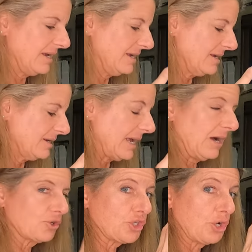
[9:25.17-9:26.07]
and
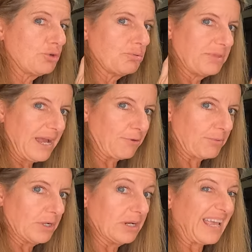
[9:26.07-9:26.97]
I'll show you that
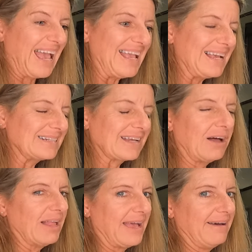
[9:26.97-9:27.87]
rug and
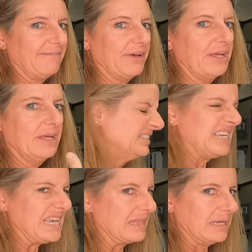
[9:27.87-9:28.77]
I'll have
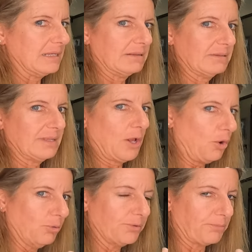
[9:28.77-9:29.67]
sticky things that
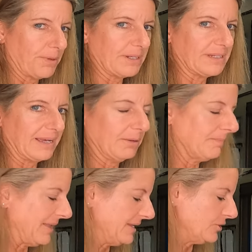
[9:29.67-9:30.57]
hold the rug down
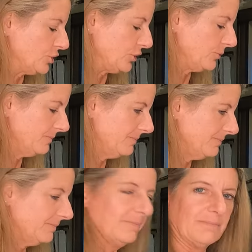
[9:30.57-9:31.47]
by then too.
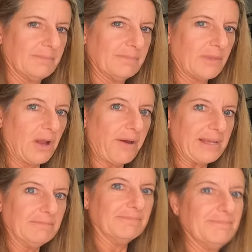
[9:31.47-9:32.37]
All
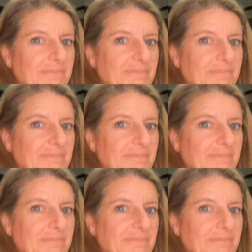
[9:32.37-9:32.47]
right.